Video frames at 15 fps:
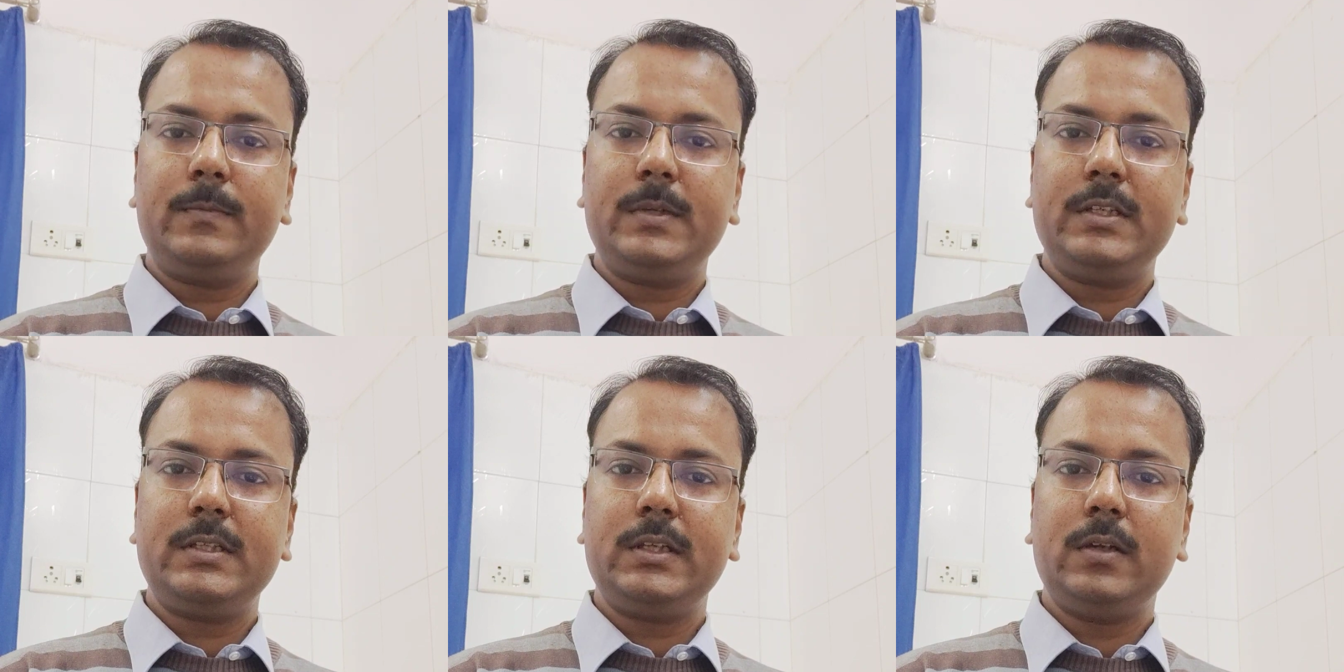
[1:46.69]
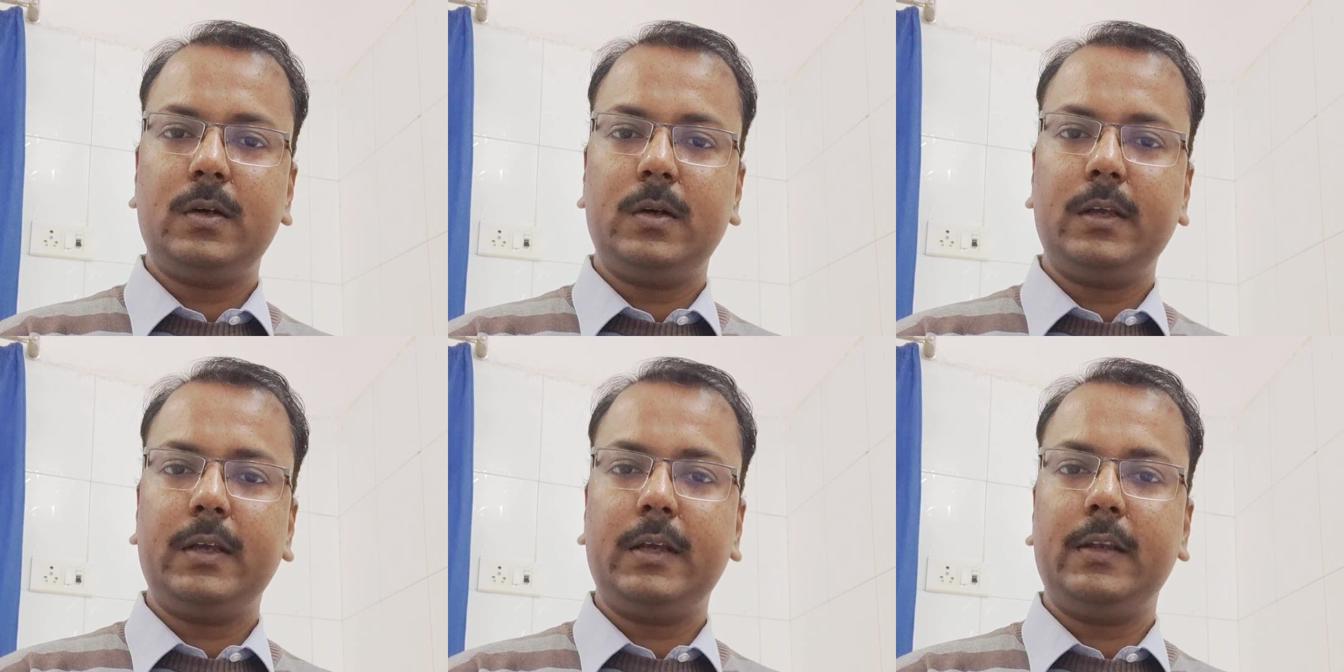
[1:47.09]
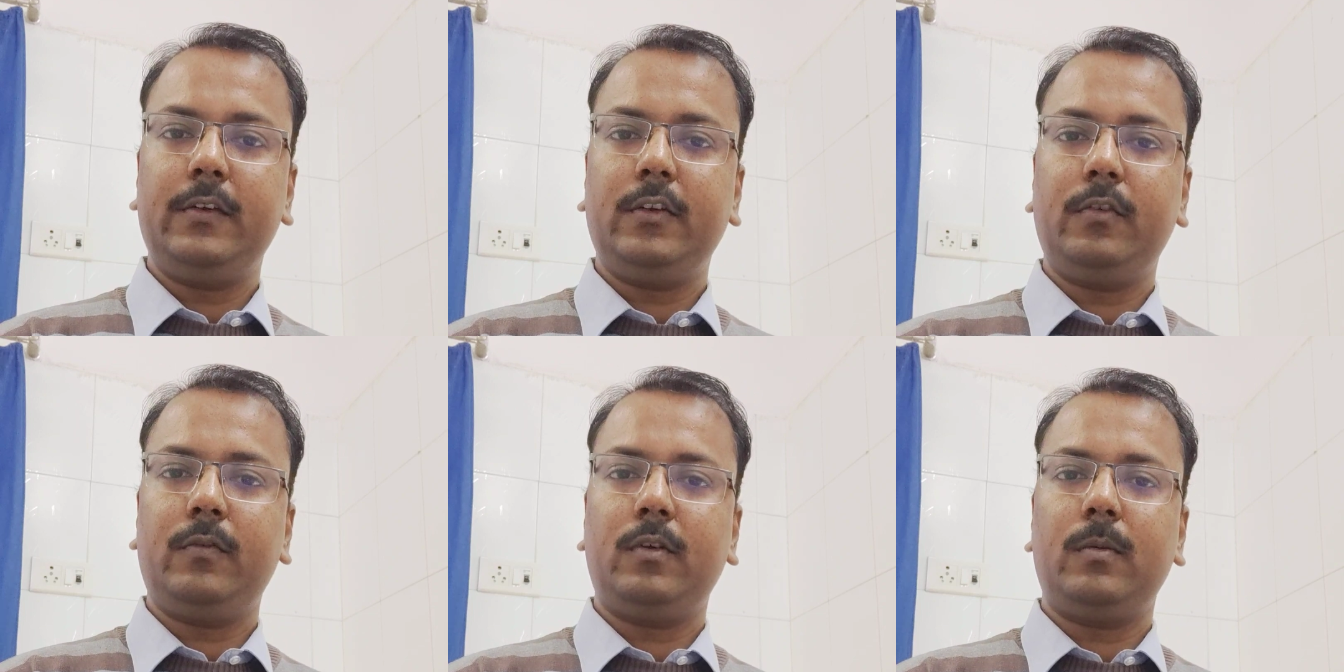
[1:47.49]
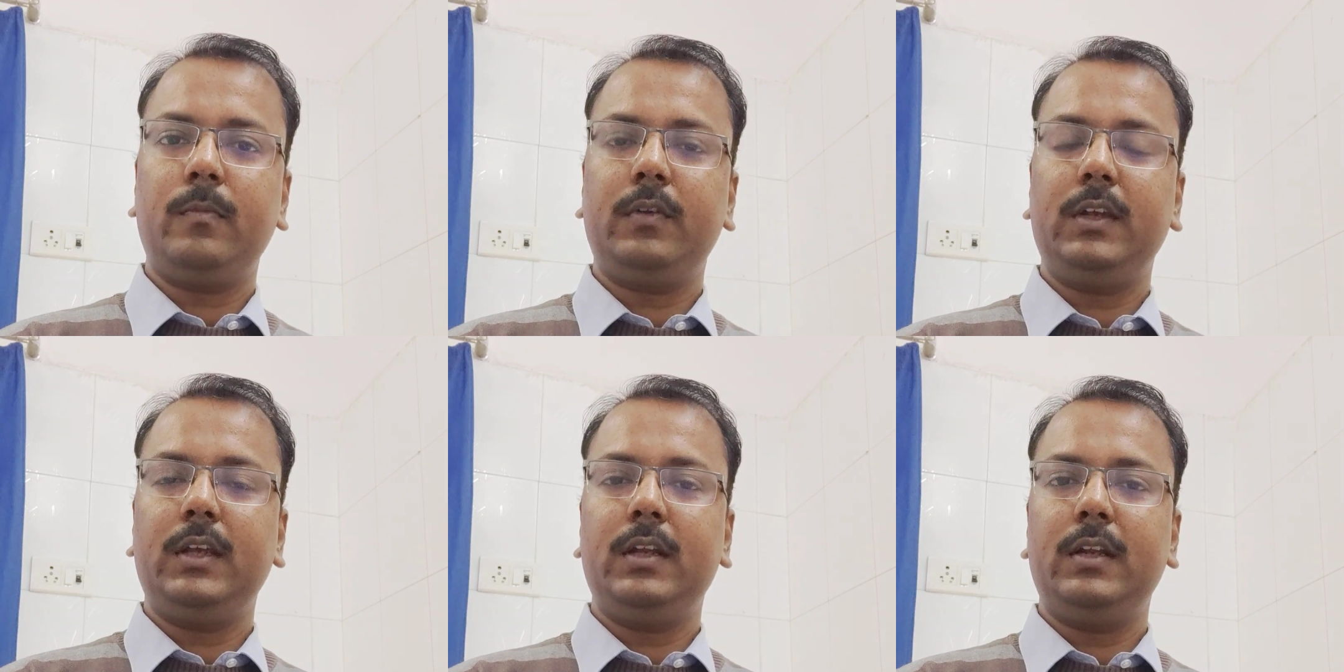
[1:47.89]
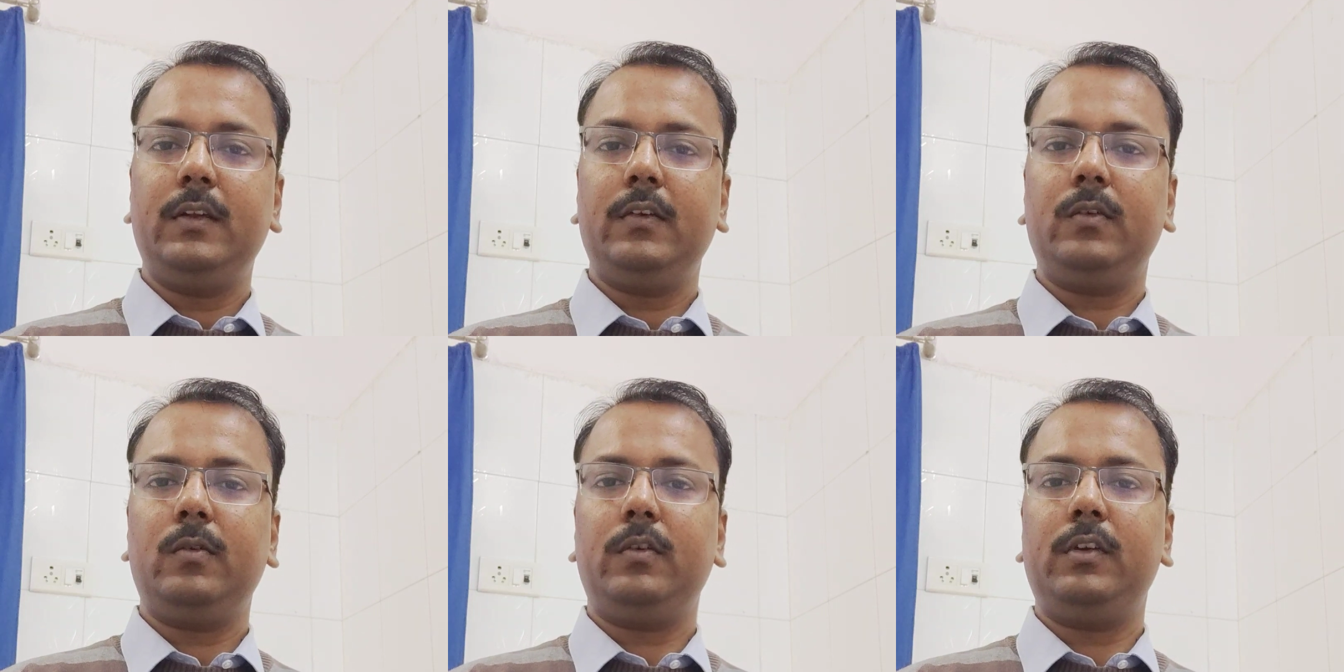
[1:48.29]
especially long cases from
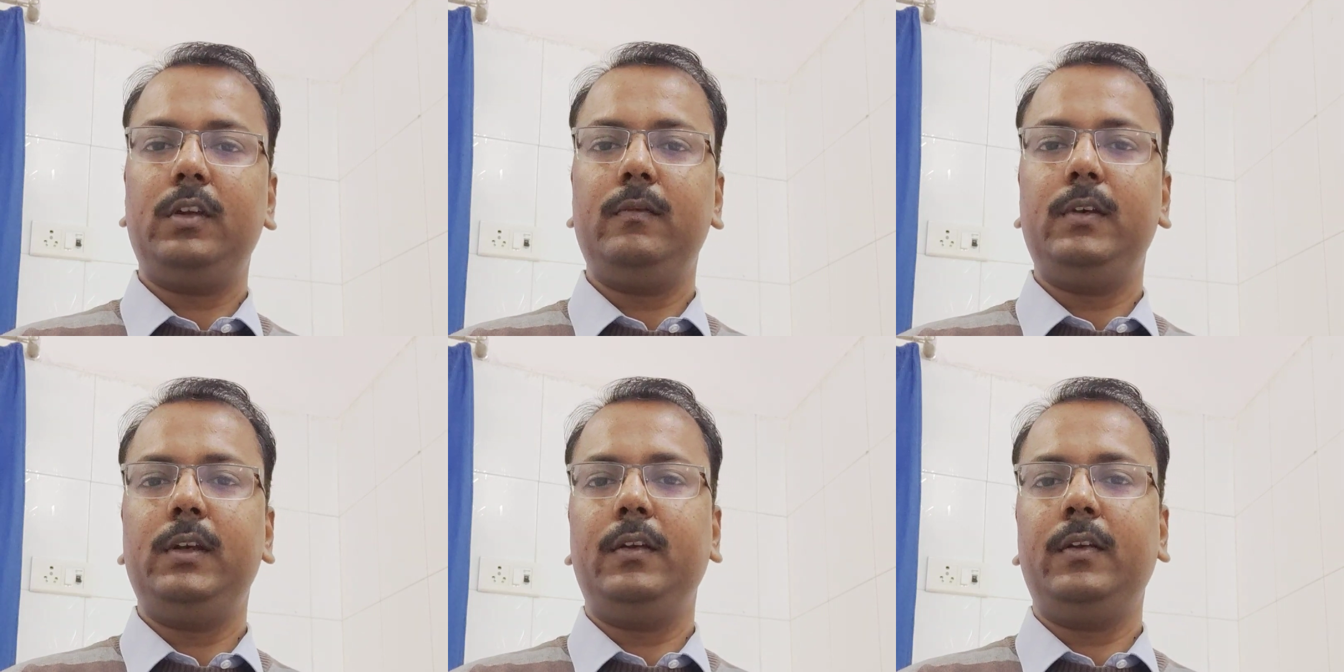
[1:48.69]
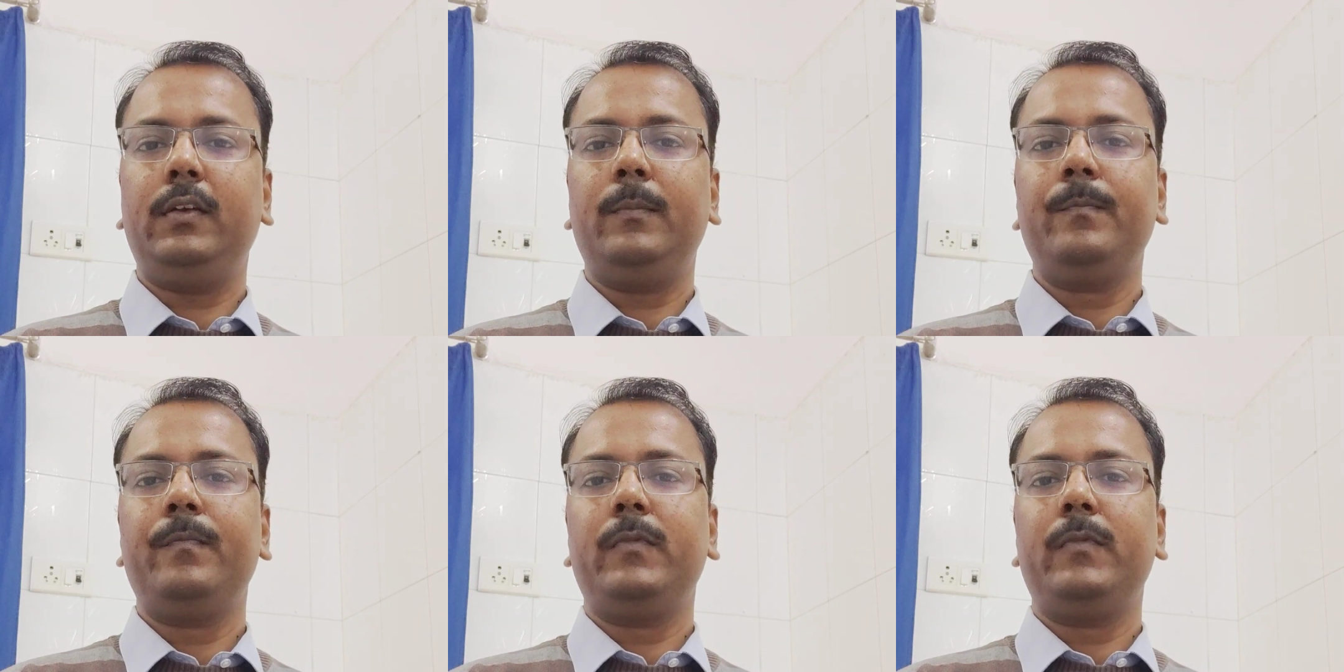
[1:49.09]
CNS or CVS